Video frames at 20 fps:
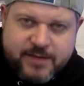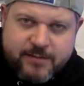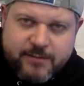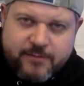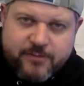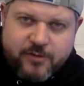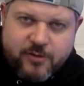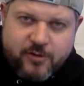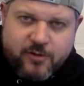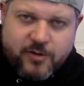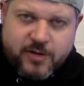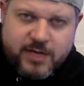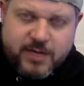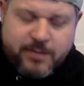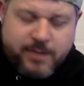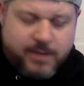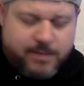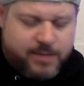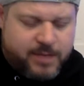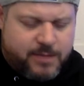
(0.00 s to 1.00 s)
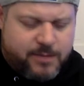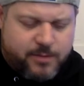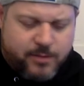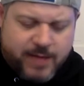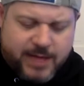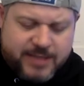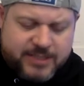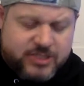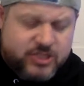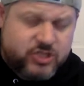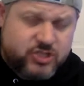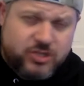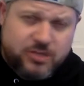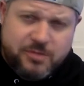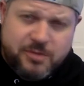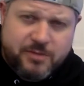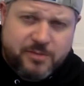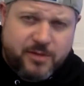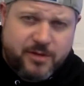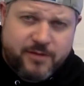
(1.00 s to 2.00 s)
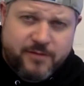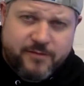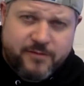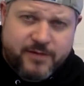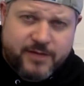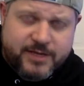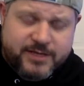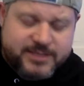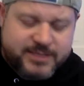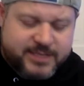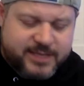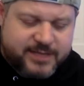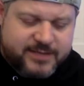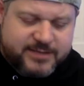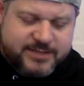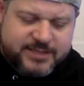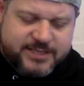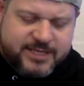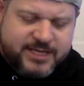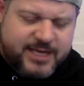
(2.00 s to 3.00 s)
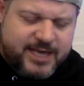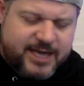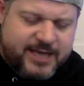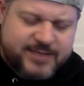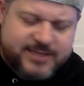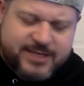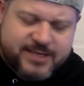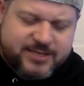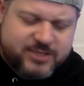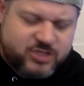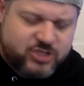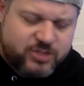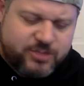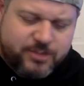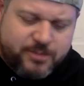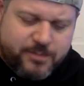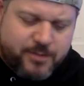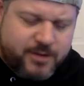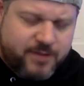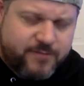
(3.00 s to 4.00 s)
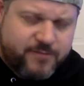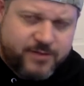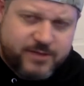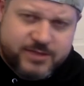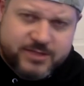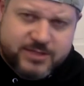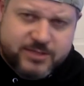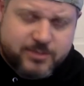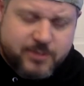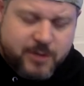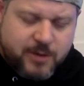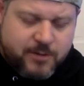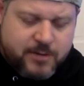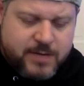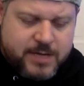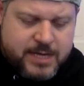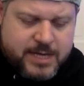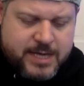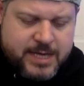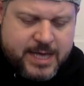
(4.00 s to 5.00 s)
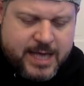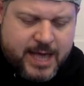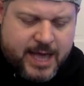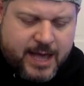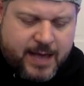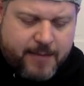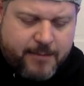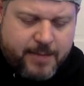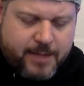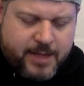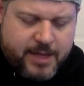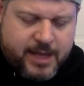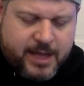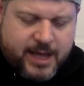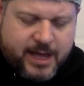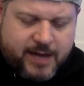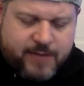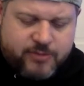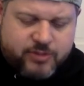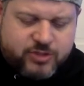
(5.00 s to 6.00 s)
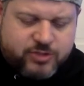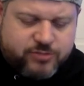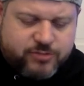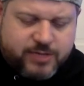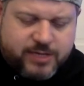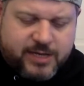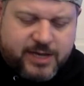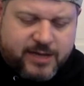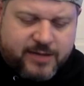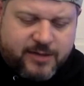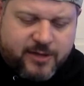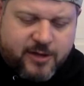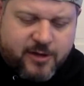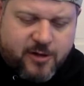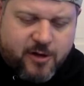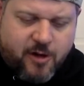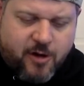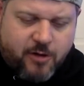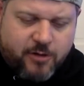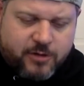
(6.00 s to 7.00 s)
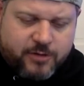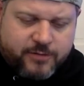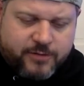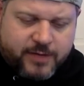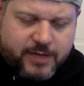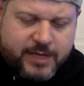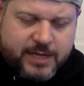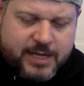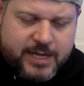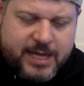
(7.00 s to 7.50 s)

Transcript: If you look on eBay, people ask stupid money for this. Again, CEX asked stupid money for this as well, and I'm just really glad that I got hold of it.